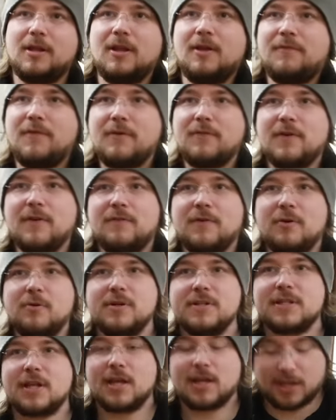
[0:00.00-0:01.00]
If it
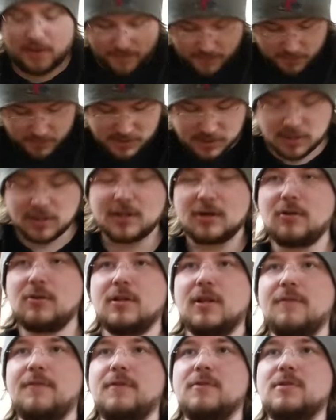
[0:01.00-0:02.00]
was like, if it was a
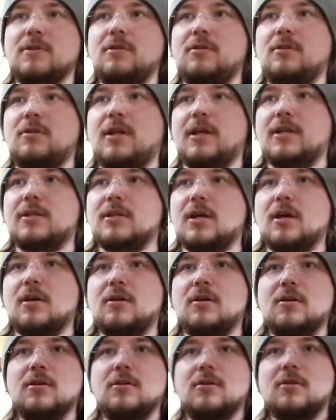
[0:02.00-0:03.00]
little like
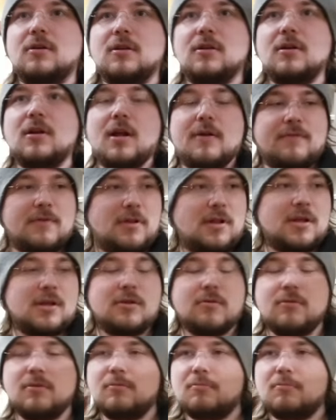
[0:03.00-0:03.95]
tighter, I feel like it would.